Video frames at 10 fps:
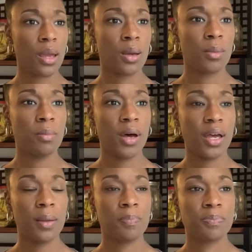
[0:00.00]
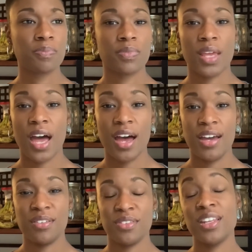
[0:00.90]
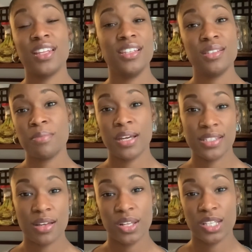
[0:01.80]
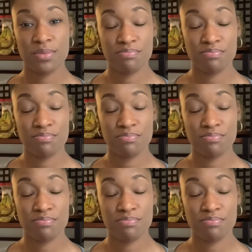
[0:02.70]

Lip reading: But and these might sound like,